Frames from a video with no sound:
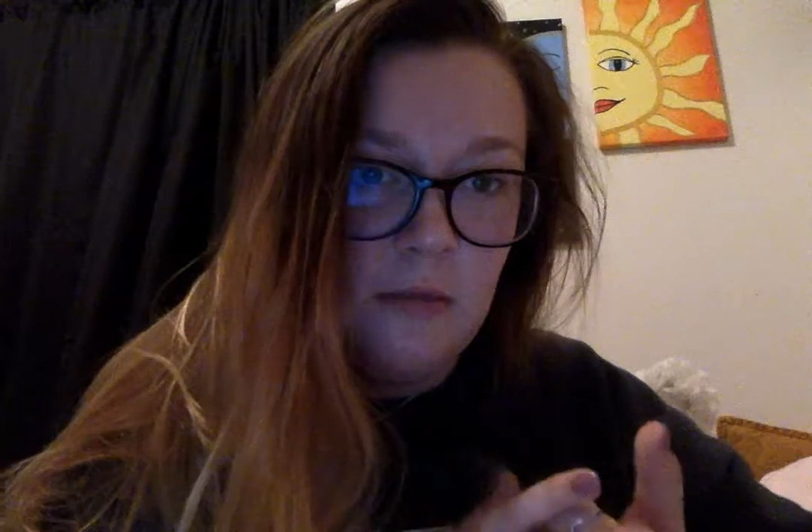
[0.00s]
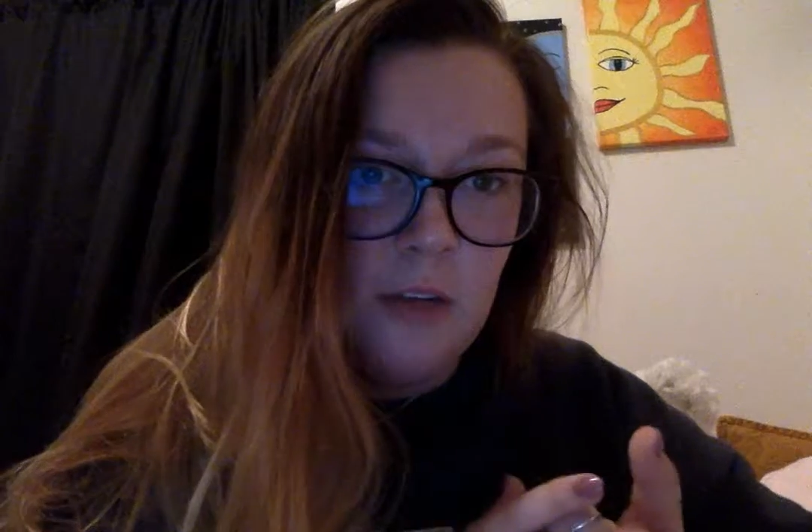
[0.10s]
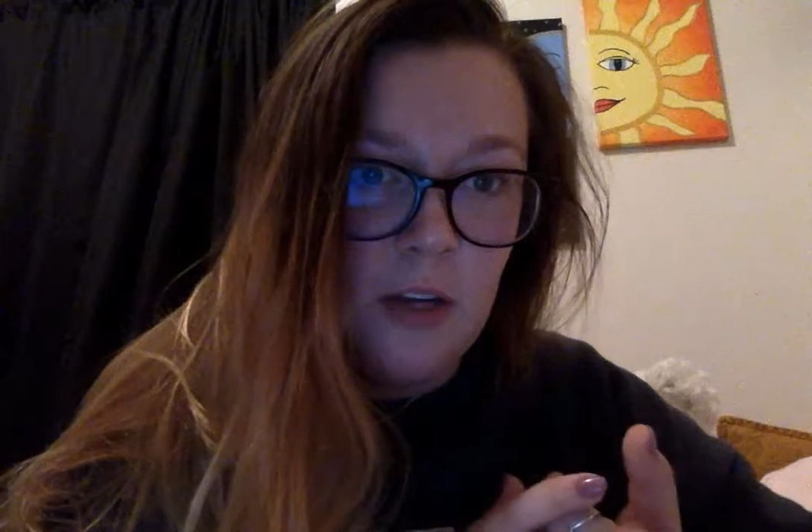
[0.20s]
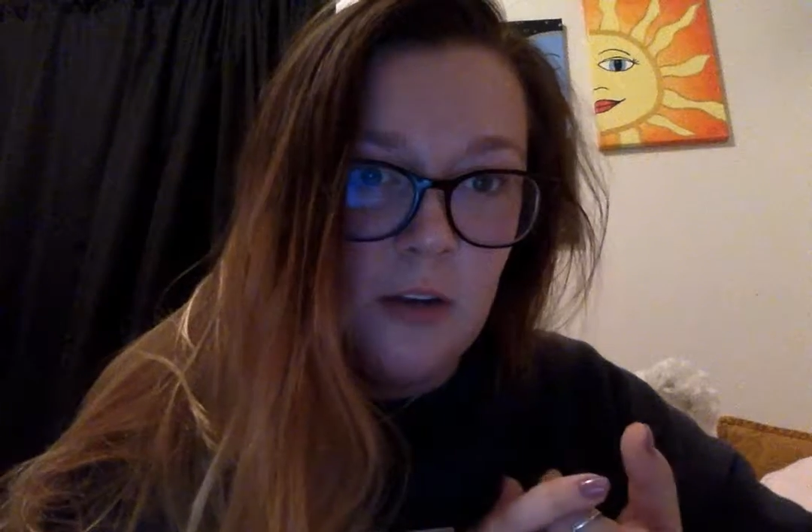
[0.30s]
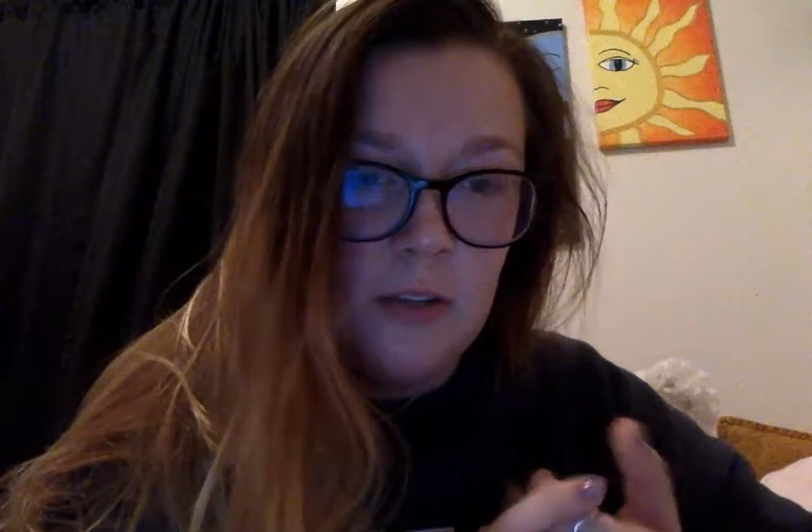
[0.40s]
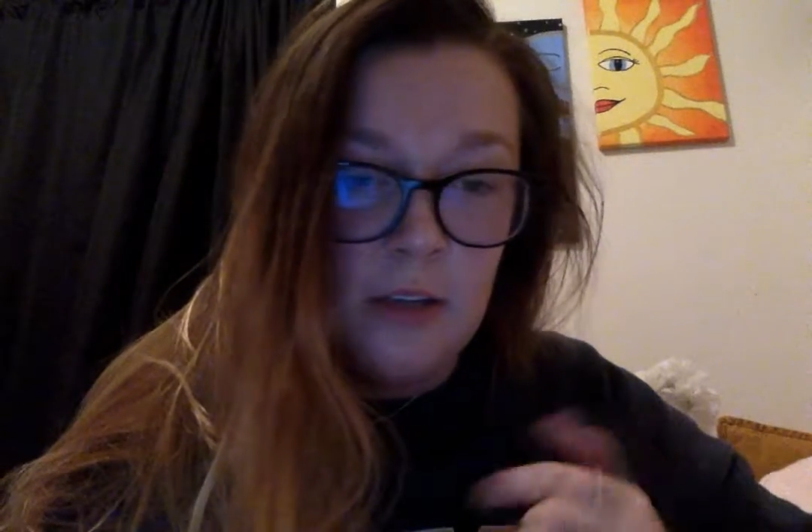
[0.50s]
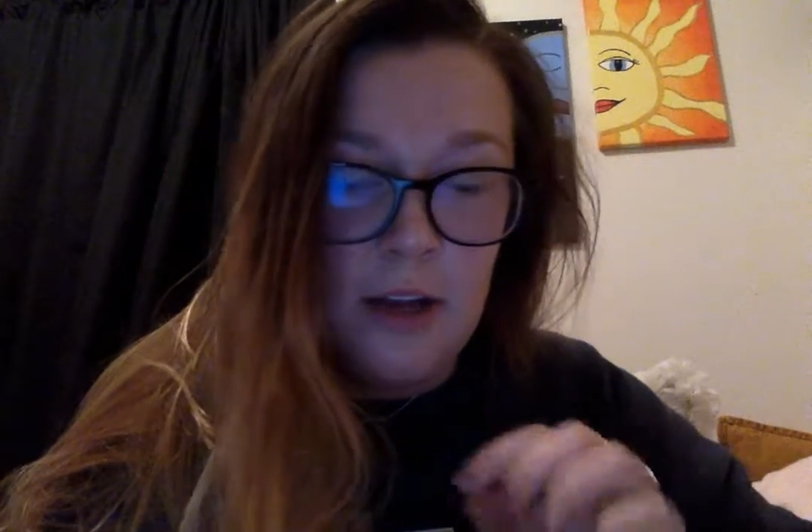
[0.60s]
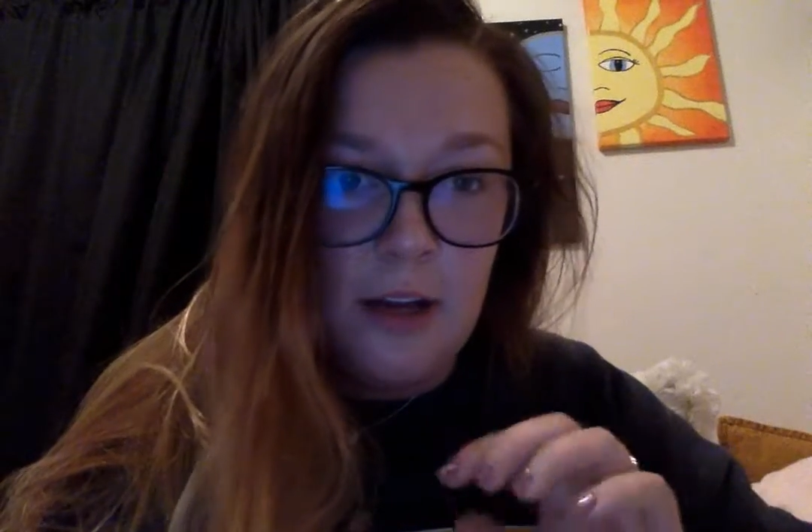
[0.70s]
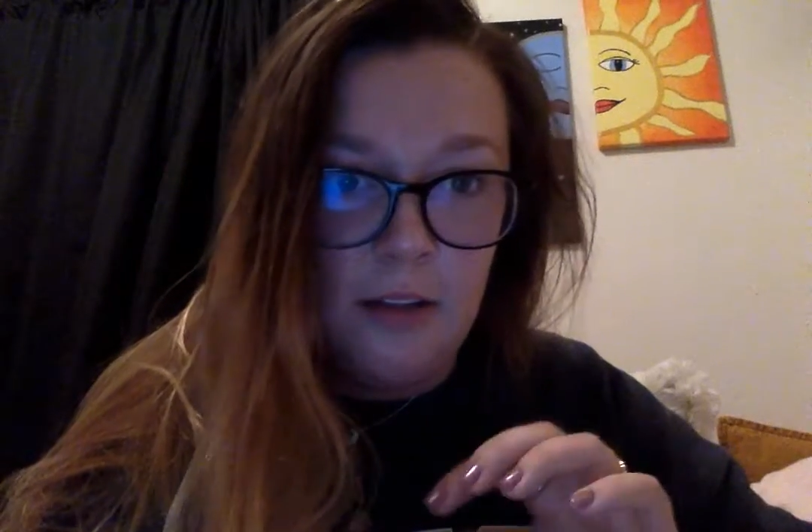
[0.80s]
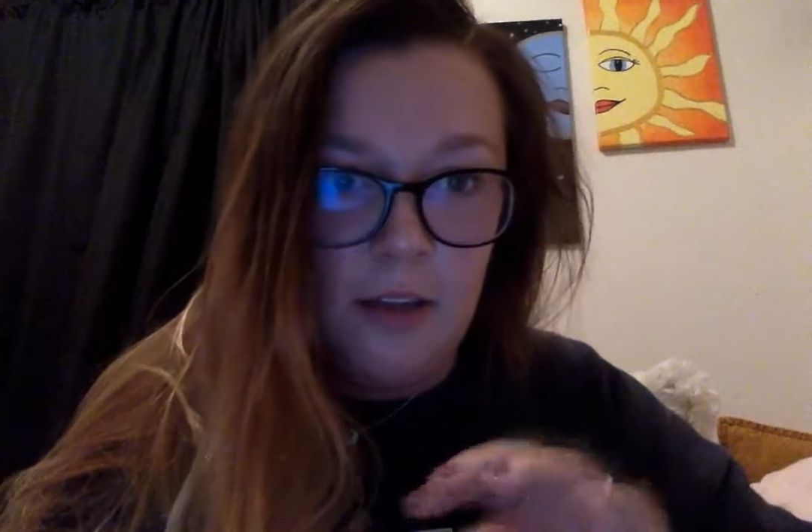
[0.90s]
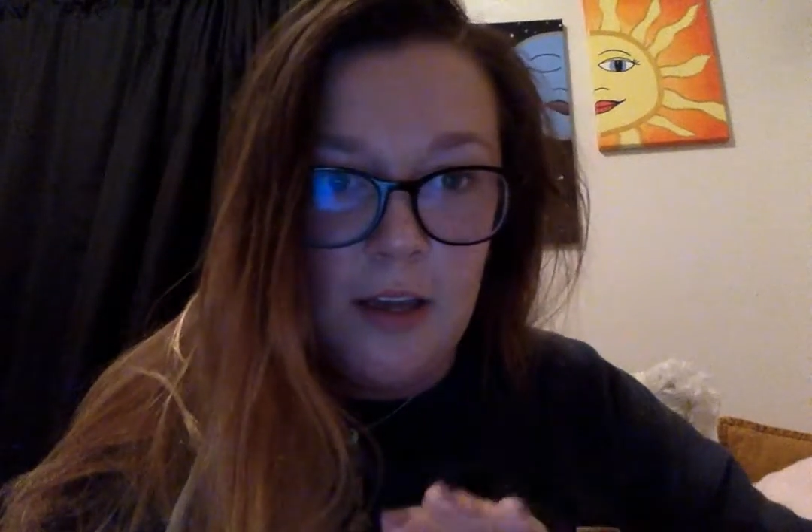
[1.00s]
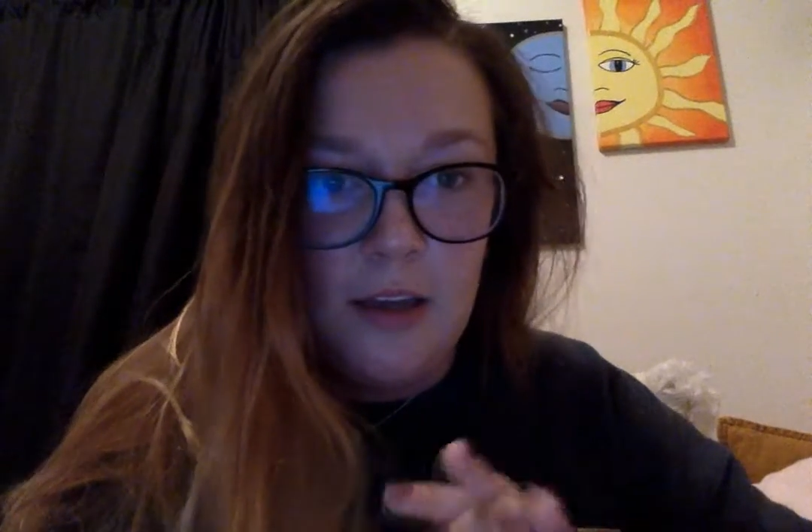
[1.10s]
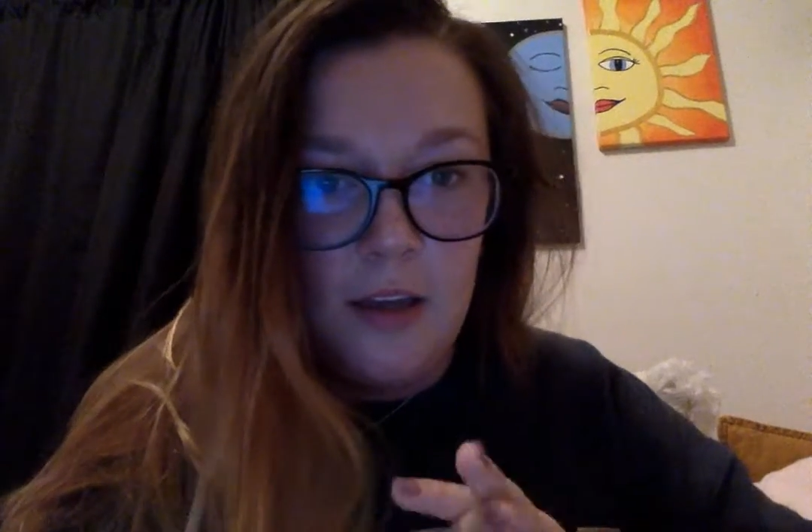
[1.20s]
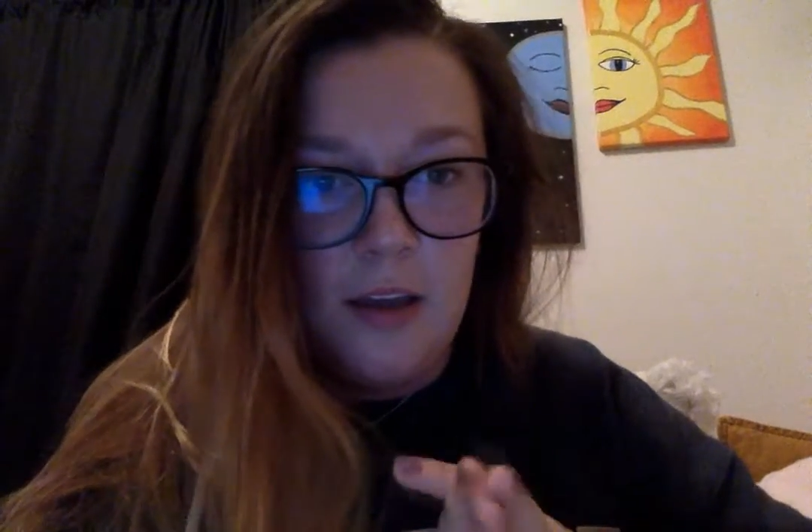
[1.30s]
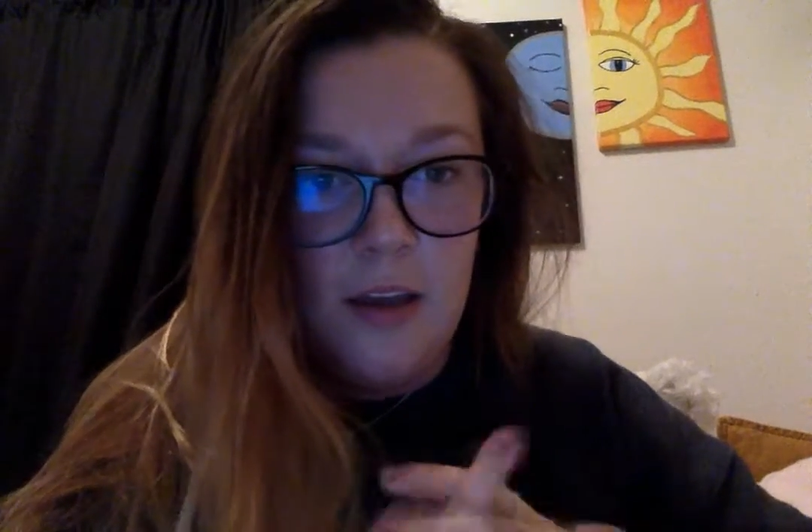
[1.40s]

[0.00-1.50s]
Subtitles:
the videos and kind of like